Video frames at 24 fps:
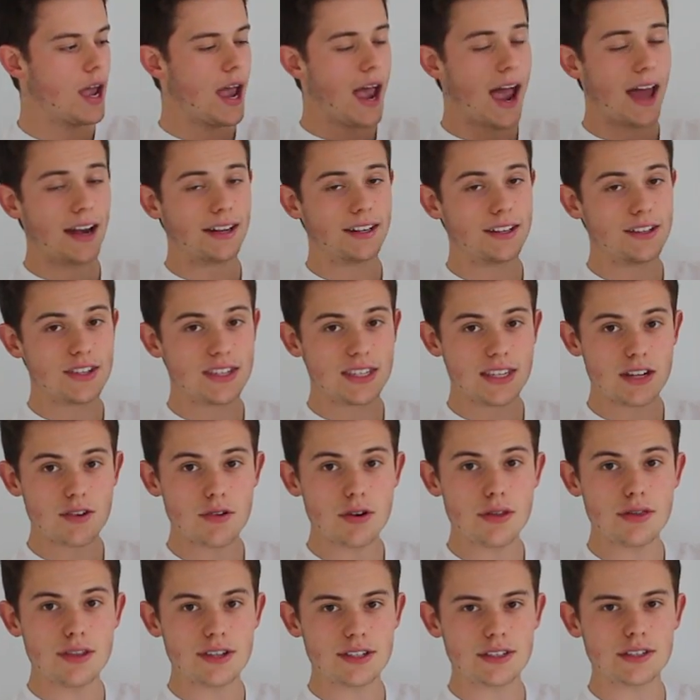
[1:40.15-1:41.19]
and
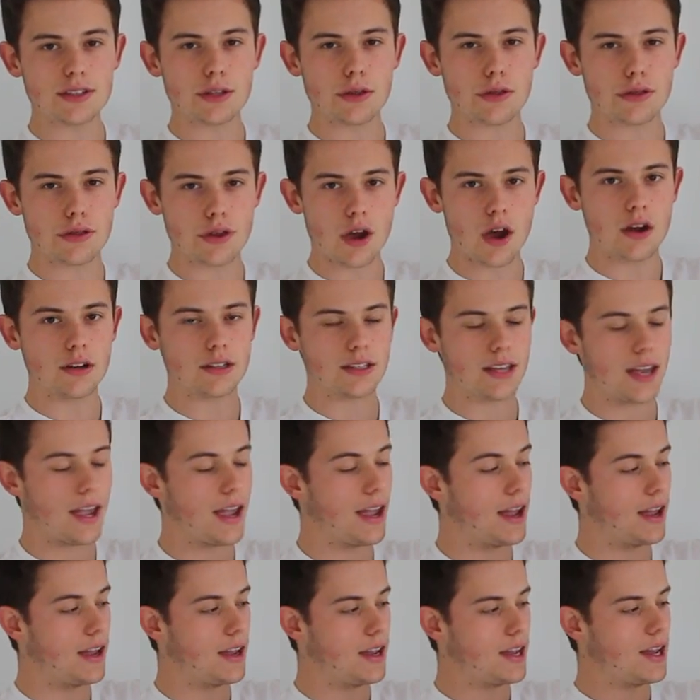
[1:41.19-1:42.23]
considering this is a third
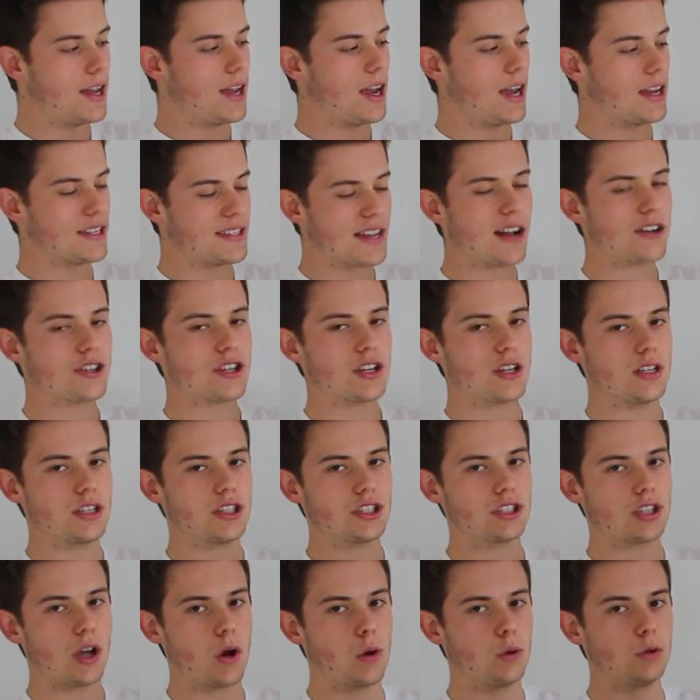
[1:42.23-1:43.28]
kit, it's actually
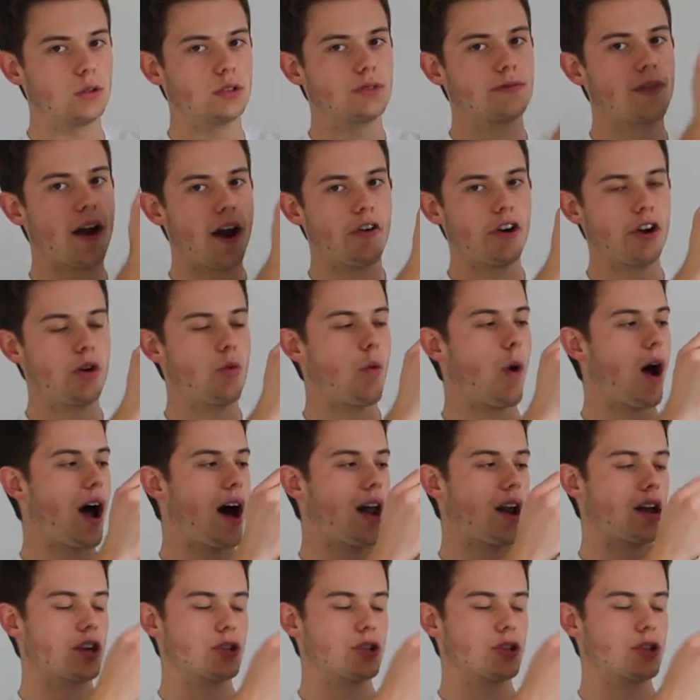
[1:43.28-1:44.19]
sold very well.